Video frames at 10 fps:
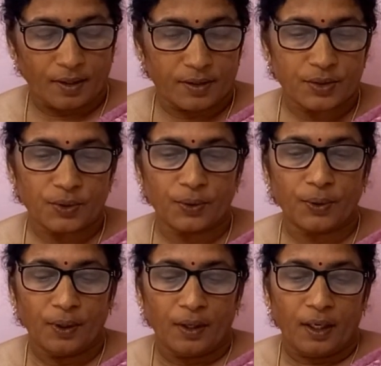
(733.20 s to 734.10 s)
So
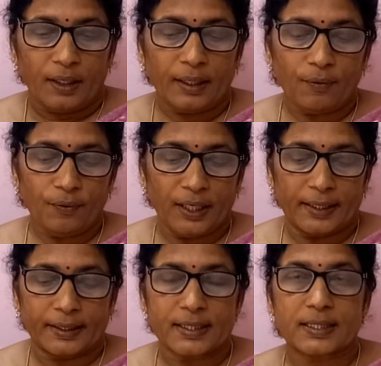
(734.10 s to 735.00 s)
now
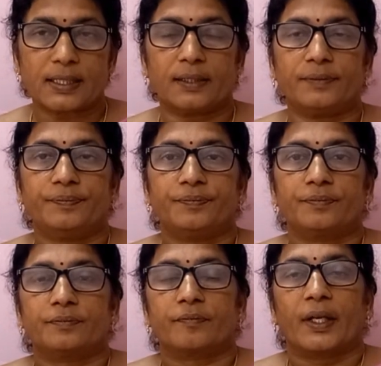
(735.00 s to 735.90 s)
let us
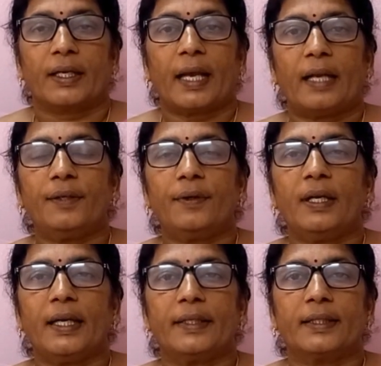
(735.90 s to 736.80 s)

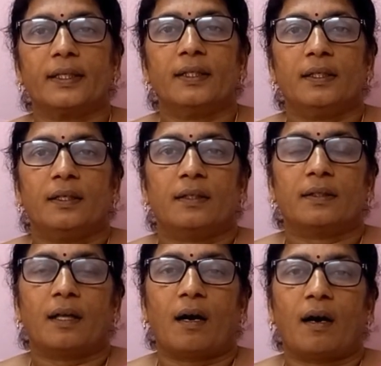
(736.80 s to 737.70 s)
calculate
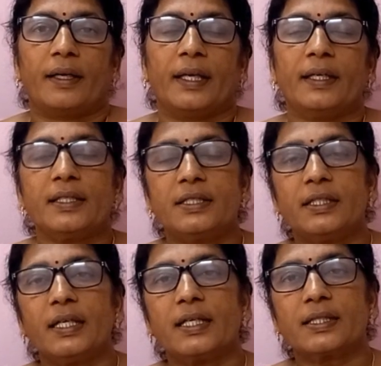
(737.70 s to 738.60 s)
the
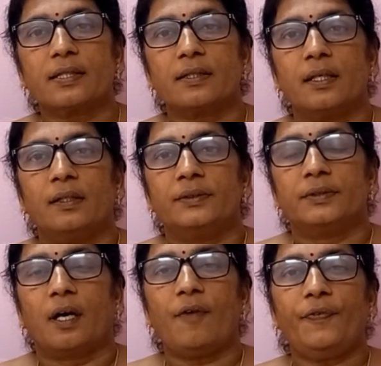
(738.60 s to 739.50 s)
energetics
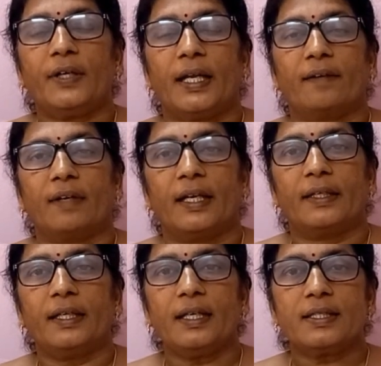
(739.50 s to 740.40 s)
of
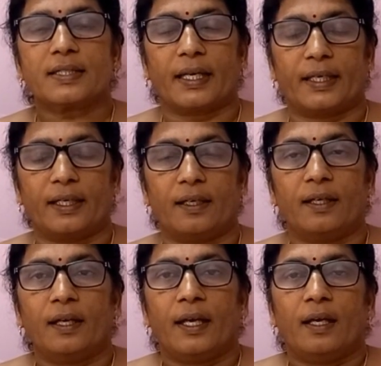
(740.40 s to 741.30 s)
glycolytic cycle.
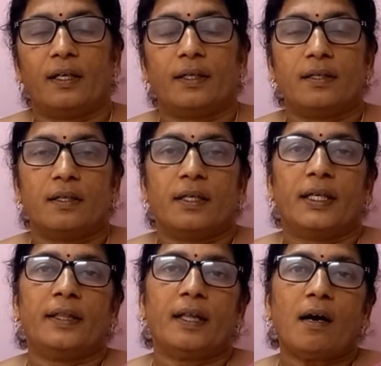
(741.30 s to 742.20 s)

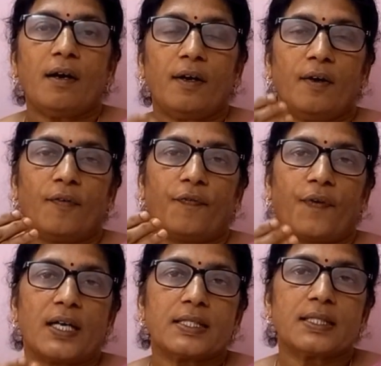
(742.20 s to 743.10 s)
In the
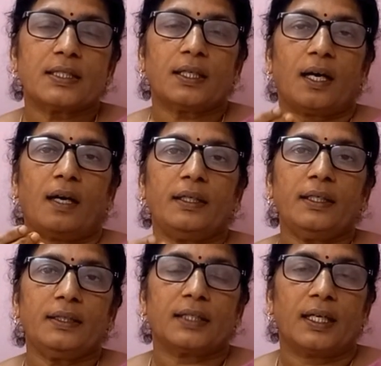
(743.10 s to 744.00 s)
first and
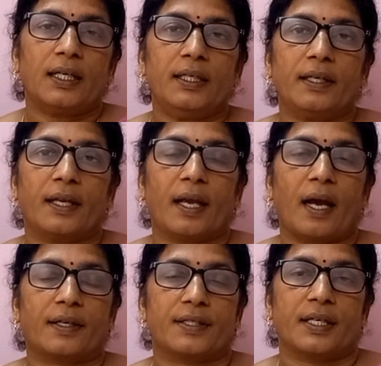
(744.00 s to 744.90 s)
third
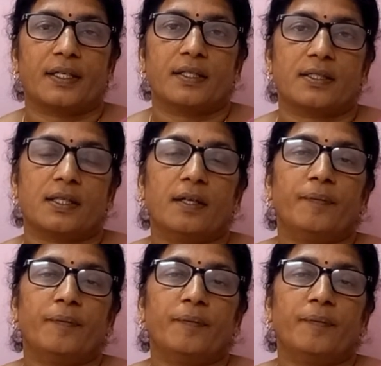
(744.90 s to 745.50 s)
reactions,